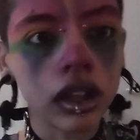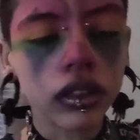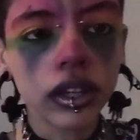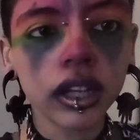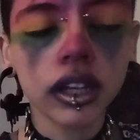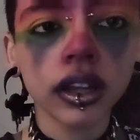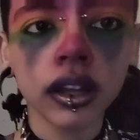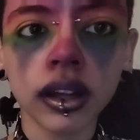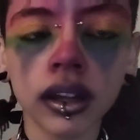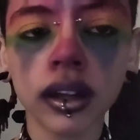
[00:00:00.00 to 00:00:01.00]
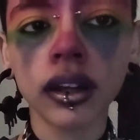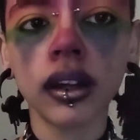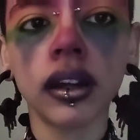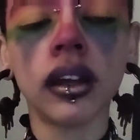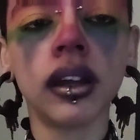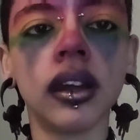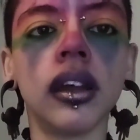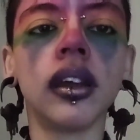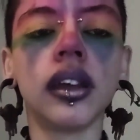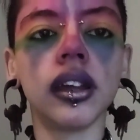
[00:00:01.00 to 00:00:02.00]
in lighting,
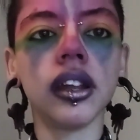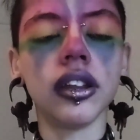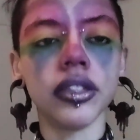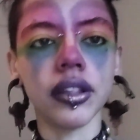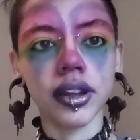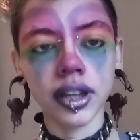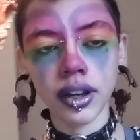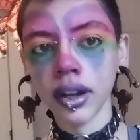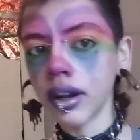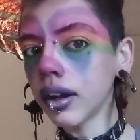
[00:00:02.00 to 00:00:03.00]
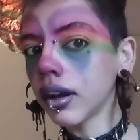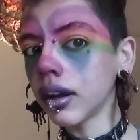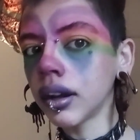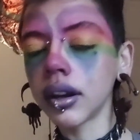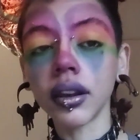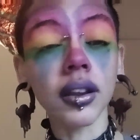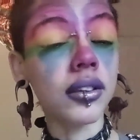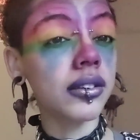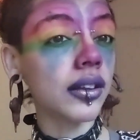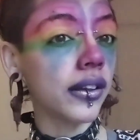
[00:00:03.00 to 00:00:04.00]
in the light,
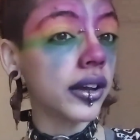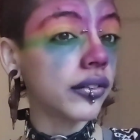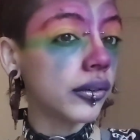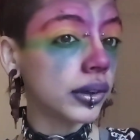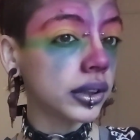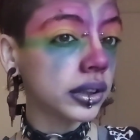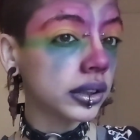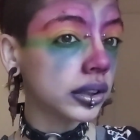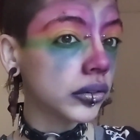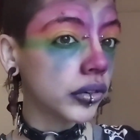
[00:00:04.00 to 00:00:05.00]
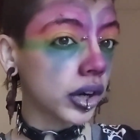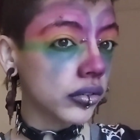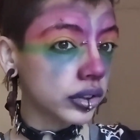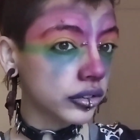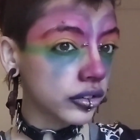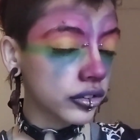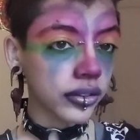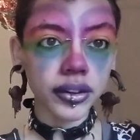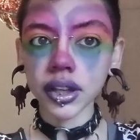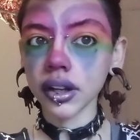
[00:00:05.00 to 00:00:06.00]
sunlight if you will, very filtered
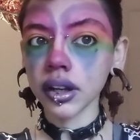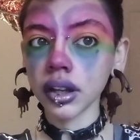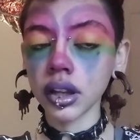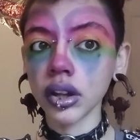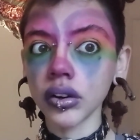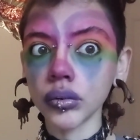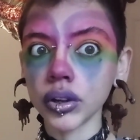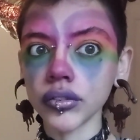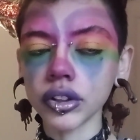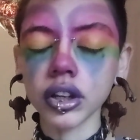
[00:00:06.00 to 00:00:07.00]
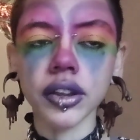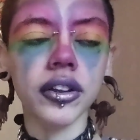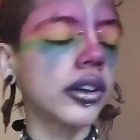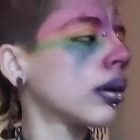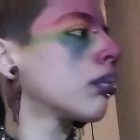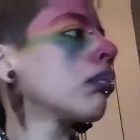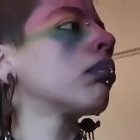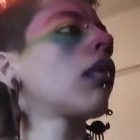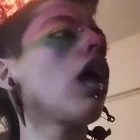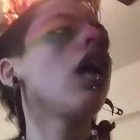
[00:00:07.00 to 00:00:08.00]
sunlight. We haven't done eyeliner.
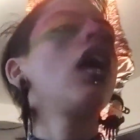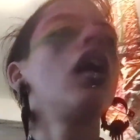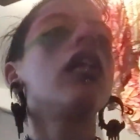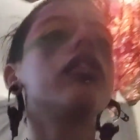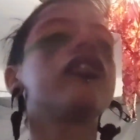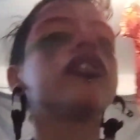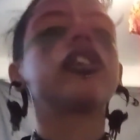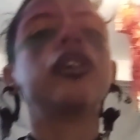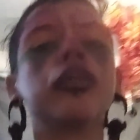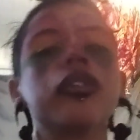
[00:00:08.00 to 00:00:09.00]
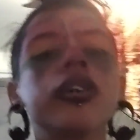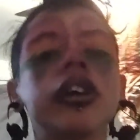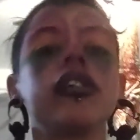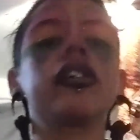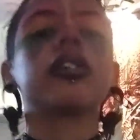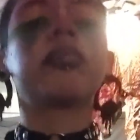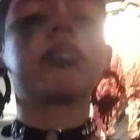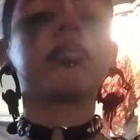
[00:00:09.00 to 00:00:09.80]
Just kidding, we're doing eyeliner.